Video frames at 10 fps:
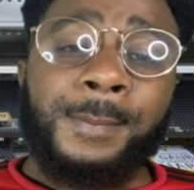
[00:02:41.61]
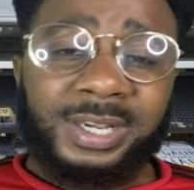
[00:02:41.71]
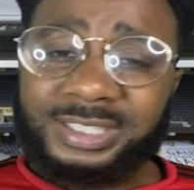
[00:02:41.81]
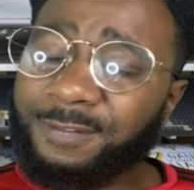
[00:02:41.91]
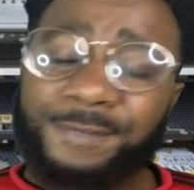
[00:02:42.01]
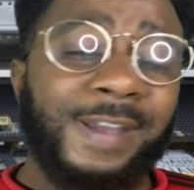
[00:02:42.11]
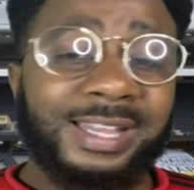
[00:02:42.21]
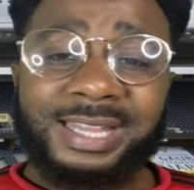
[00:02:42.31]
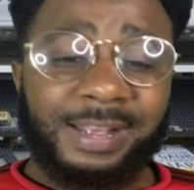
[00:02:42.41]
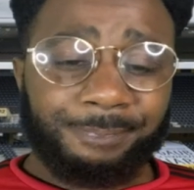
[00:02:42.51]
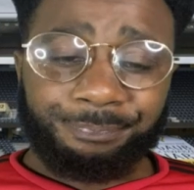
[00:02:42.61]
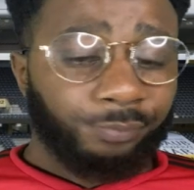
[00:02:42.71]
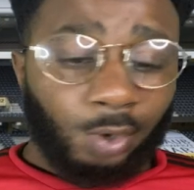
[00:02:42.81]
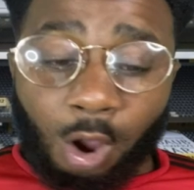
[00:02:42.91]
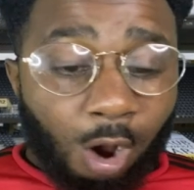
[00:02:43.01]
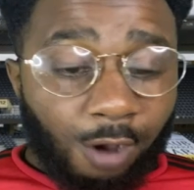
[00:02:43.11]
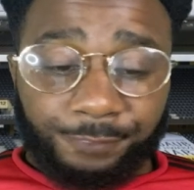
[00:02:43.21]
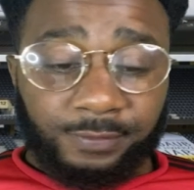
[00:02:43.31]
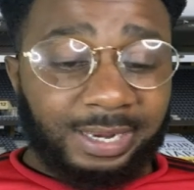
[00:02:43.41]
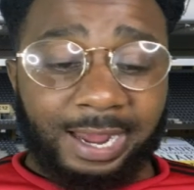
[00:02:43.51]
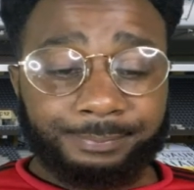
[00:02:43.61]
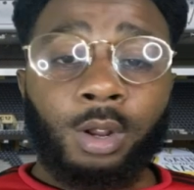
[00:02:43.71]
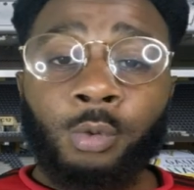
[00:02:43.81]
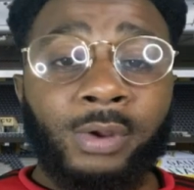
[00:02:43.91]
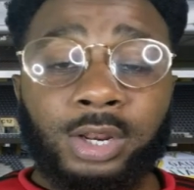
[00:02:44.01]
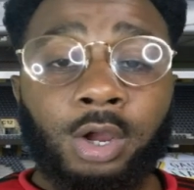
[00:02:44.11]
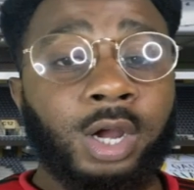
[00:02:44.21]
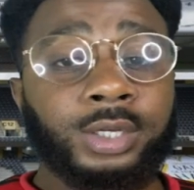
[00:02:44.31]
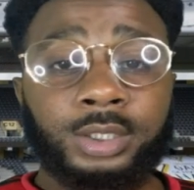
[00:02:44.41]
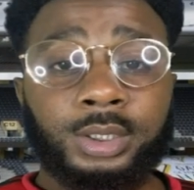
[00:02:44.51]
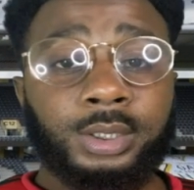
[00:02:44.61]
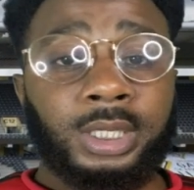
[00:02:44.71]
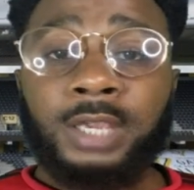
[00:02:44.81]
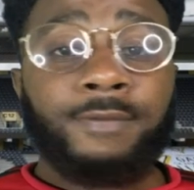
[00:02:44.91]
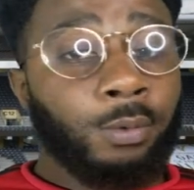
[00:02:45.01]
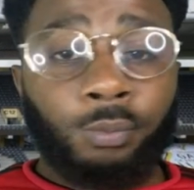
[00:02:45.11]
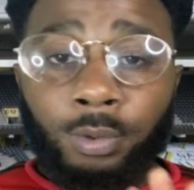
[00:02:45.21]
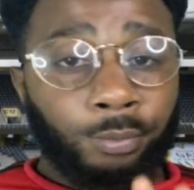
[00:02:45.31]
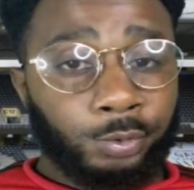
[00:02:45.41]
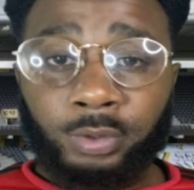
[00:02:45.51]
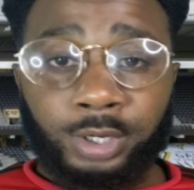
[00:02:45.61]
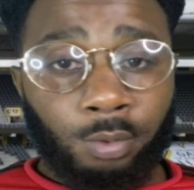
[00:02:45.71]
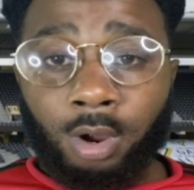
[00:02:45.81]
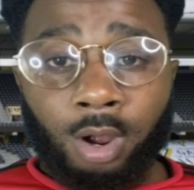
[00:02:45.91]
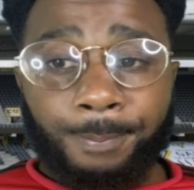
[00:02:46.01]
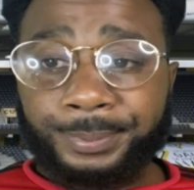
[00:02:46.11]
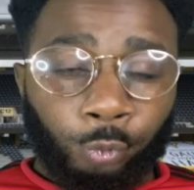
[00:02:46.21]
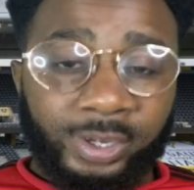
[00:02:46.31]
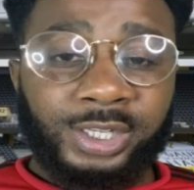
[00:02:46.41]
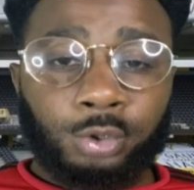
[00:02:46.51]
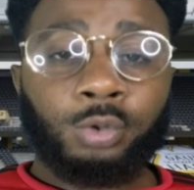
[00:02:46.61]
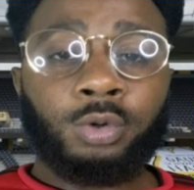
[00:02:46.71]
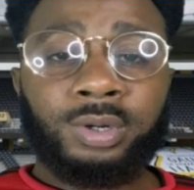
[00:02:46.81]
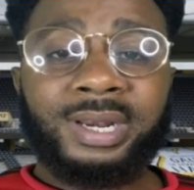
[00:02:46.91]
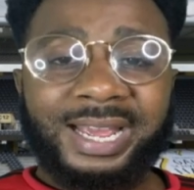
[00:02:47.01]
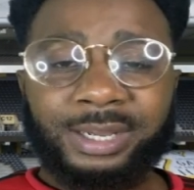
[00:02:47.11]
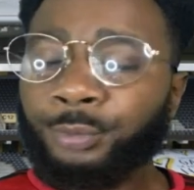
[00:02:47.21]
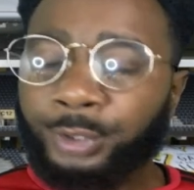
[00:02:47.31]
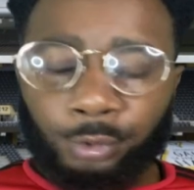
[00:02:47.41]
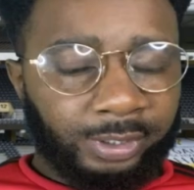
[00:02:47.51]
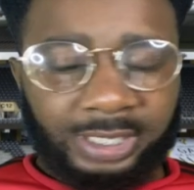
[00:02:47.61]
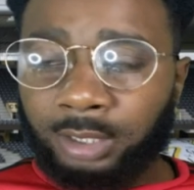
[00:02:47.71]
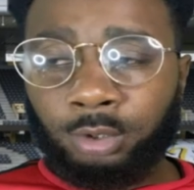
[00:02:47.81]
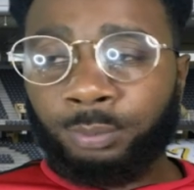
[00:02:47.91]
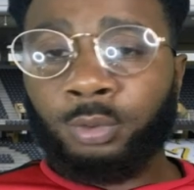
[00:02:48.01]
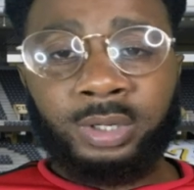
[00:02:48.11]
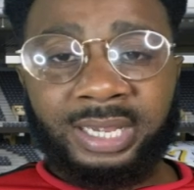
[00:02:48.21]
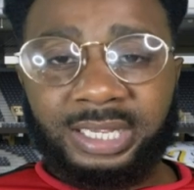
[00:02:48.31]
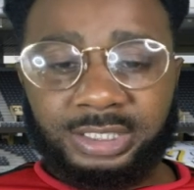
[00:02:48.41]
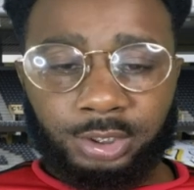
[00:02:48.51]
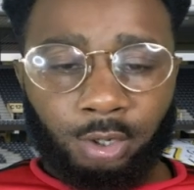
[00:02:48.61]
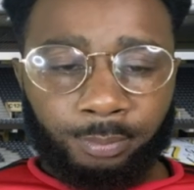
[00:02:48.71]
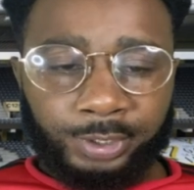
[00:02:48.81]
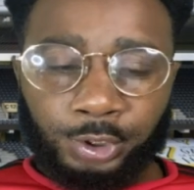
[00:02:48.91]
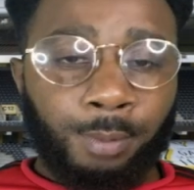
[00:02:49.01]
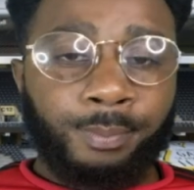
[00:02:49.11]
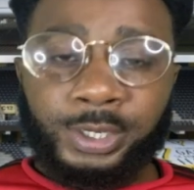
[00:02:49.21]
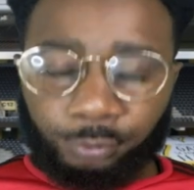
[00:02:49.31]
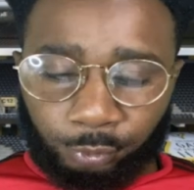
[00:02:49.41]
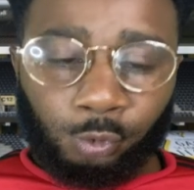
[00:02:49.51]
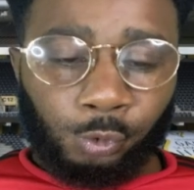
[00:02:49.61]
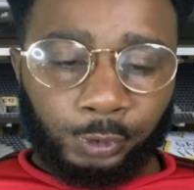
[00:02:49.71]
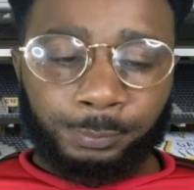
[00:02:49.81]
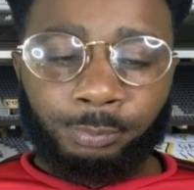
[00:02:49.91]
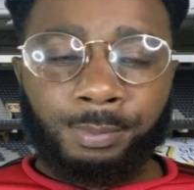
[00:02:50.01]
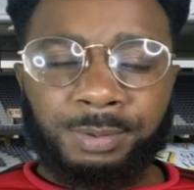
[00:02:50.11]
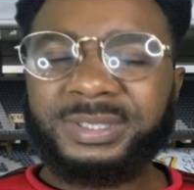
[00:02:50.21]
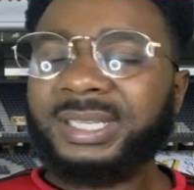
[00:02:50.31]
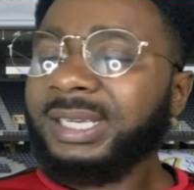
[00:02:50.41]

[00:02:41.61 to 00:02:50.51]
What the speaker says: But it's the fact that after that red card, even when we was 1-0 up, we still looked like we couldn't keep the ball against Young Boys. Young Boys will cause us a problem.